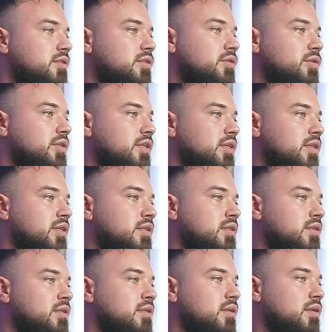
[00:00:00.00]
you
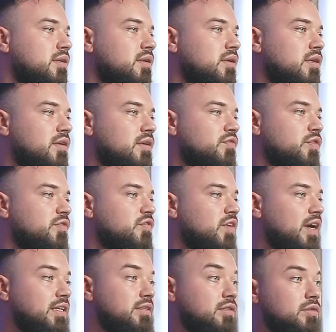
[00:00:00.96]
can, if you
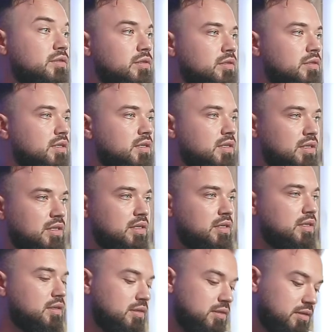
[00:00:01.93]
find your
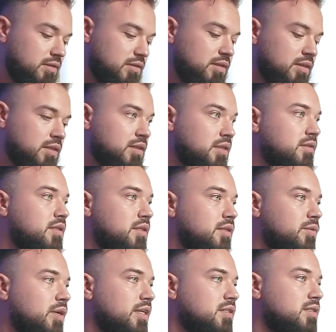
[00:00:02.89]
the
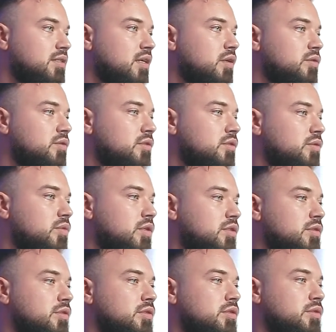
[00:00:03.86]
right sound you
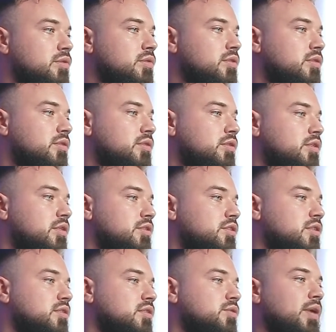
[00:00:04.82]
want to use, you can
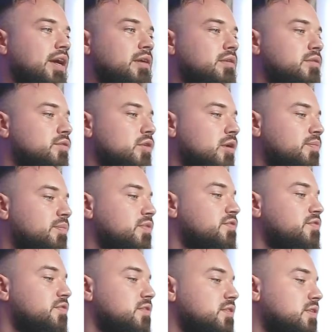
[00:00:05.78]
just drag and drop
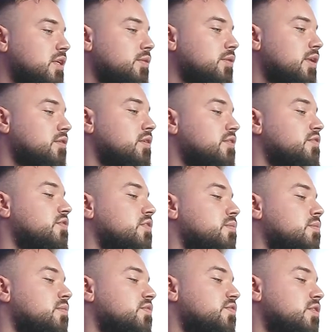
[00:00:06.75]
directly
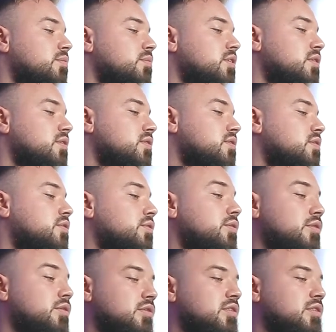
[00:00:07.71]
from this to your